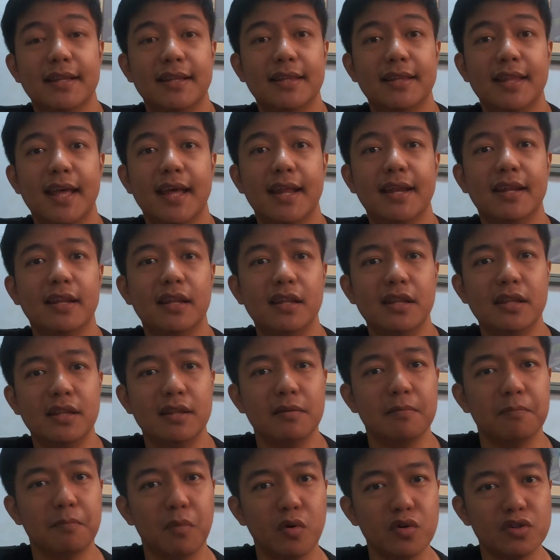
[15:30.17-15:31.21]
then
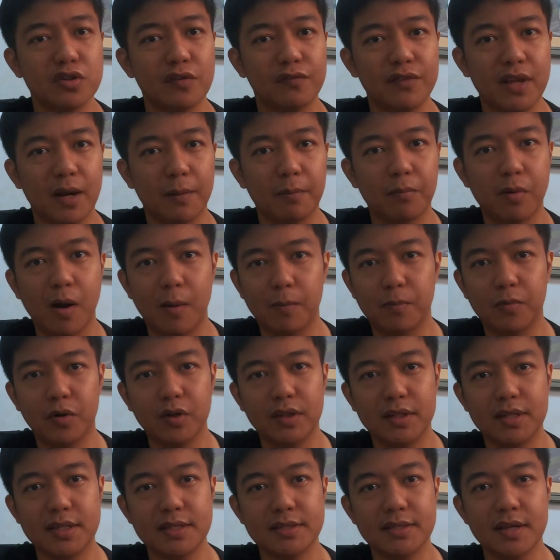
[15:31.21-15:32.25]
most of their
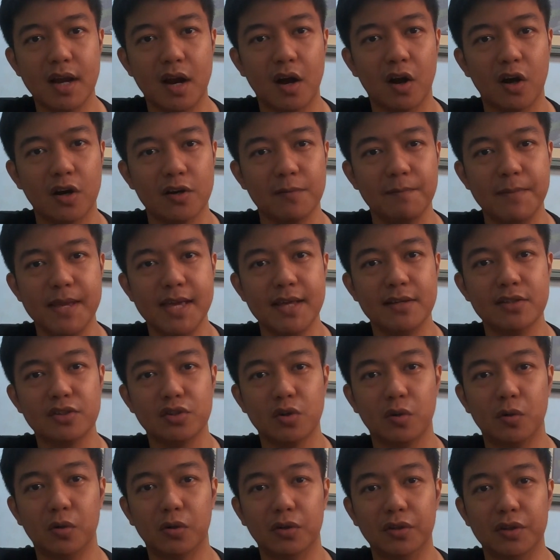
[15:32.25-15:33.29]
properties are being
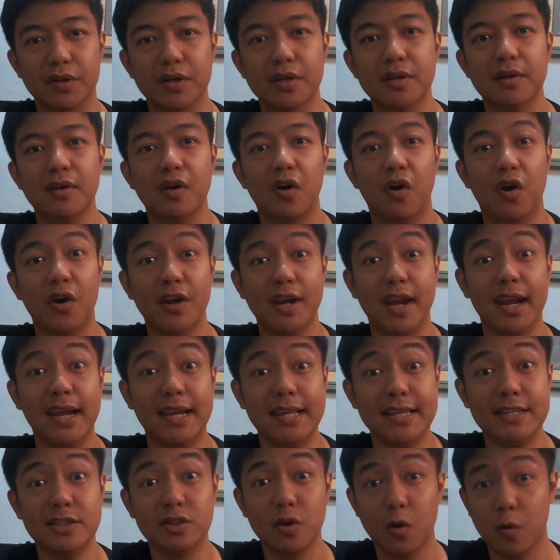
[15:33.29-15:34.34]
sold on a
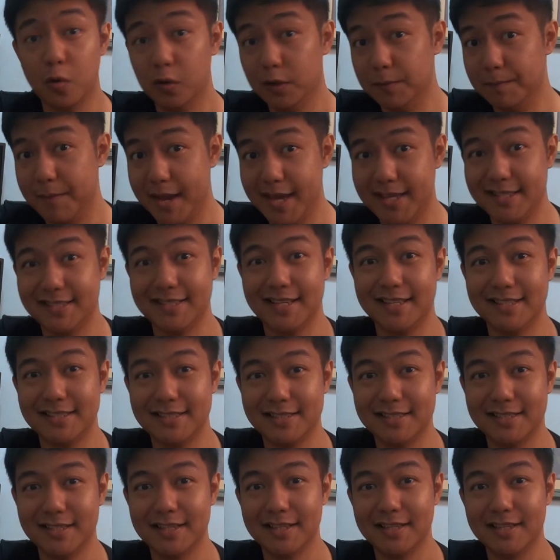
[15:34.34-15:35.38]
leasehold basis.